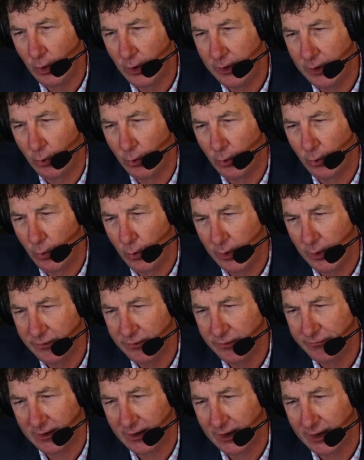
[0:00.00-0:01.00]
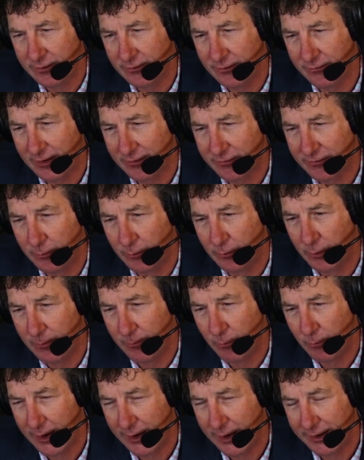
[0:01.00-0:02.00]
Where do you feel like you've got some
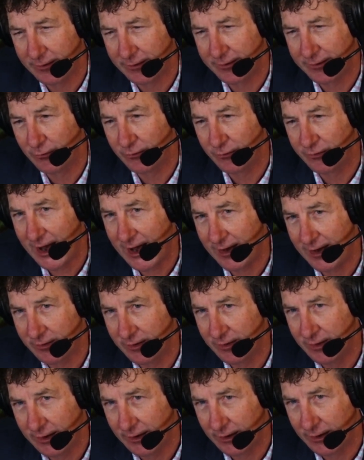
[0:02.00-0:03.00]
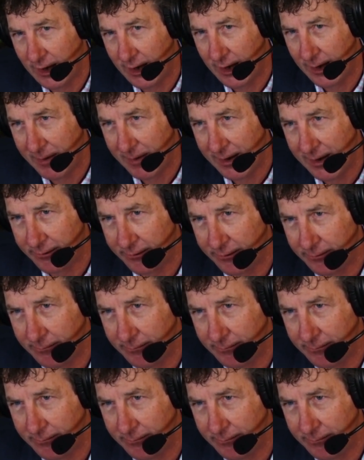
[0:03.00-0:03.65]
runway that those guys can get a lot better?